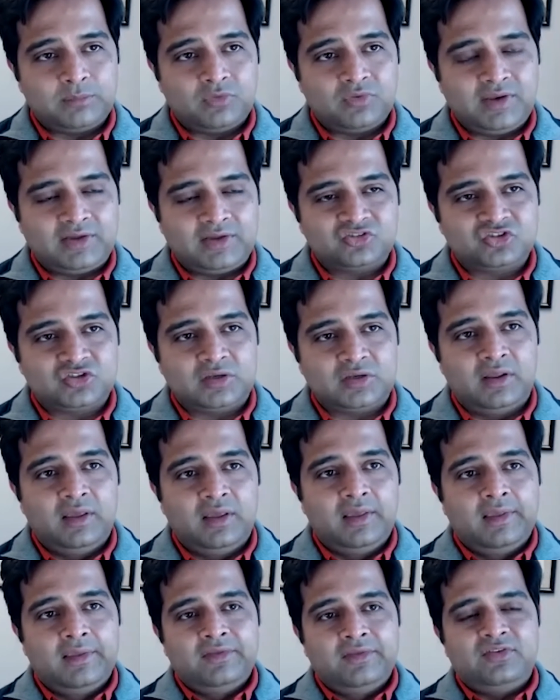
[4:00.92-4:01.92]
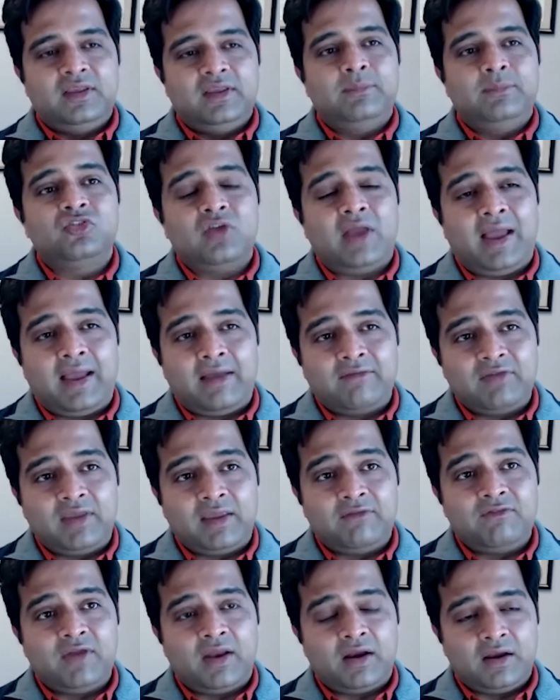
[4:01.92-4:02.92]
mutation seems to have
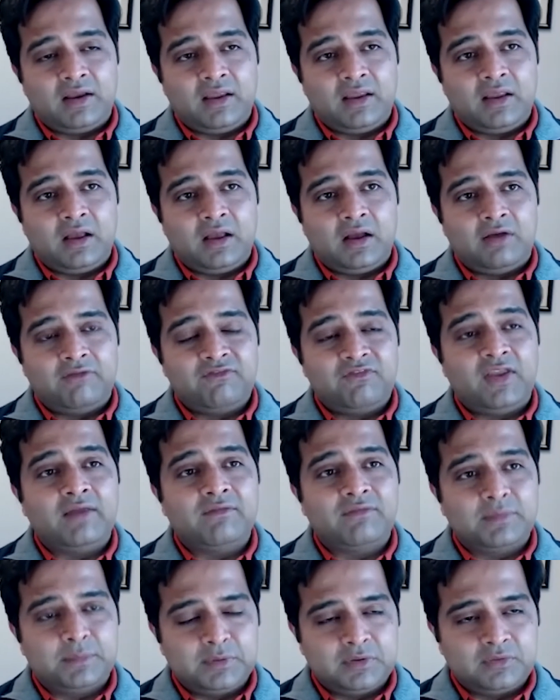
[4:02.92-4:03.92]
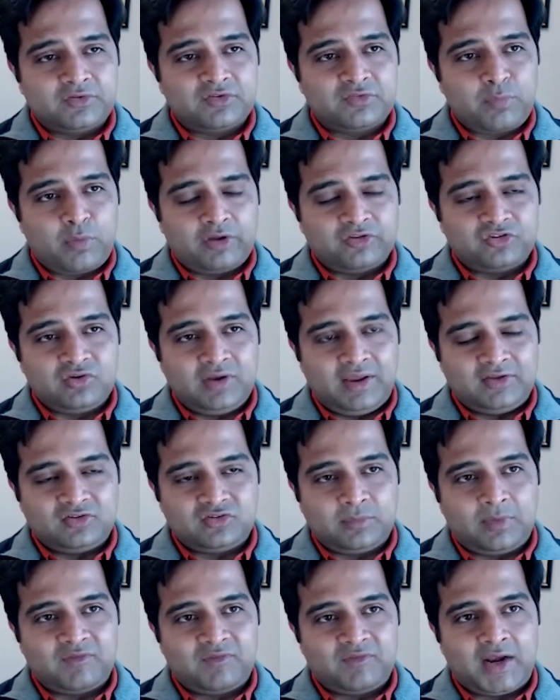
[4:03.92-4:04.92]
a very favorable response to
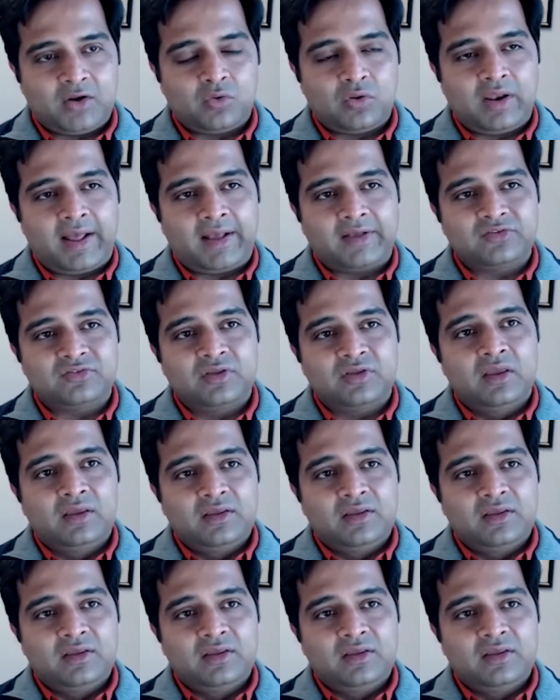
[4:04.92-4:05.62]
HMA venetoclax.